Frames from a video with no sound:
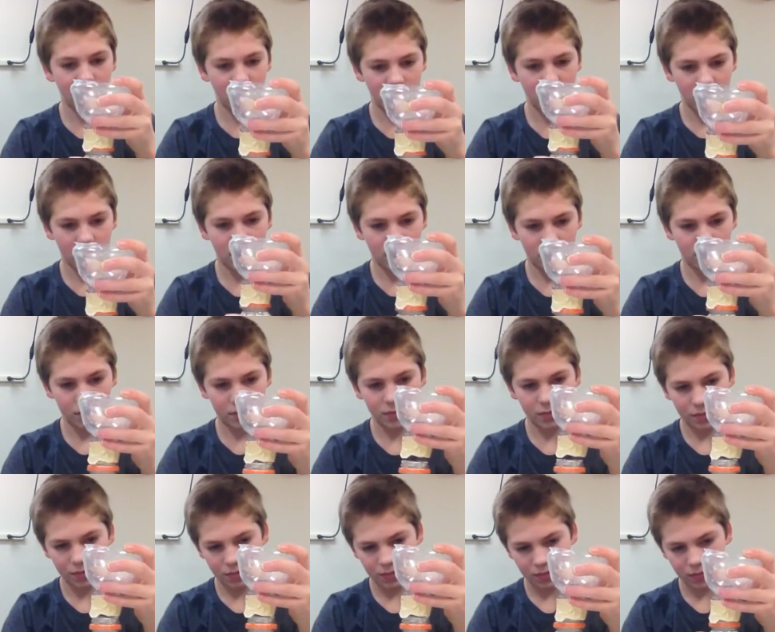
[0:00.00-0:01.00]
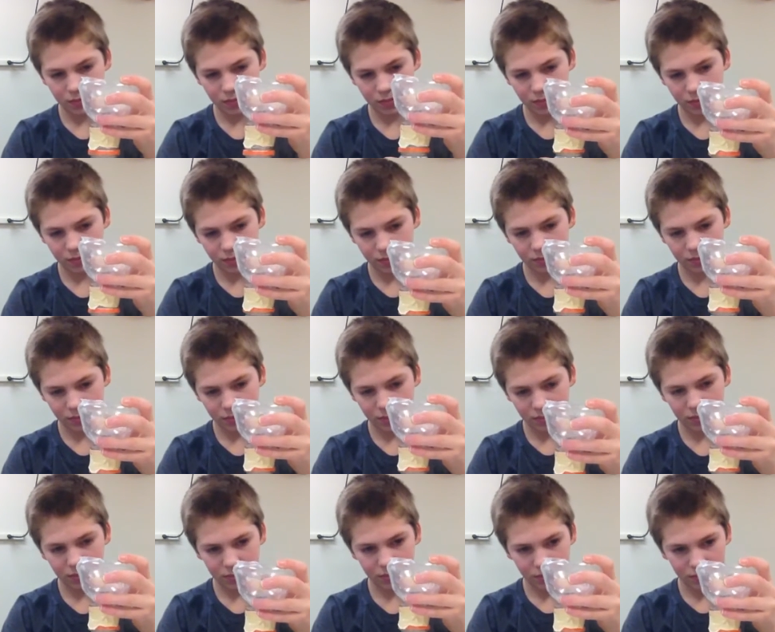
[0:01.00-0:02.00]

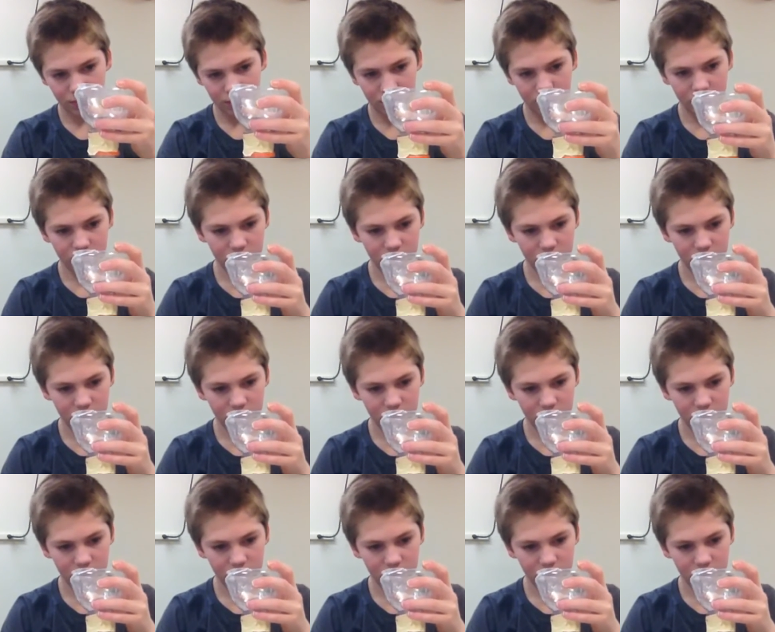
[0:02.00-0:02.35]
Nothing is said.